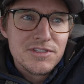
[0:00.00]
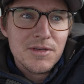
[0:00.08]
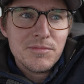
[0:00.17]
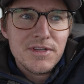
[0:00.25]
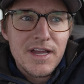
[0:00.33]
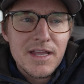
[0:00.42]

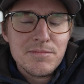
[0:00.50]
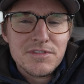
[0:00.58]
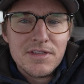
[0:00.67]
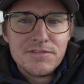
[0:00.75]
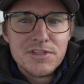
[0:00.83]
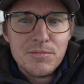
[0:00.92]

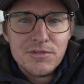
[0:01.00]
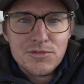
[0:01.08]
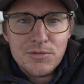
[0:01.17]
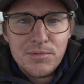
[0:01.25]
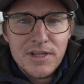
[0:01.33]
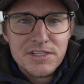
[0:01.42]
sometimes if someone's
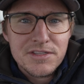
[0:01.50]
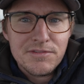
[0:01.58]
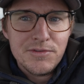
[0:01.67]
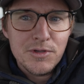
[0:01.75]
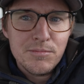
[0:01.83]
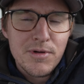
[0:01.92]
replaced a
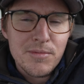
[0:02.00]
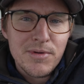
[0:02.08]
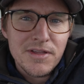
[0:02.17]
fuel pump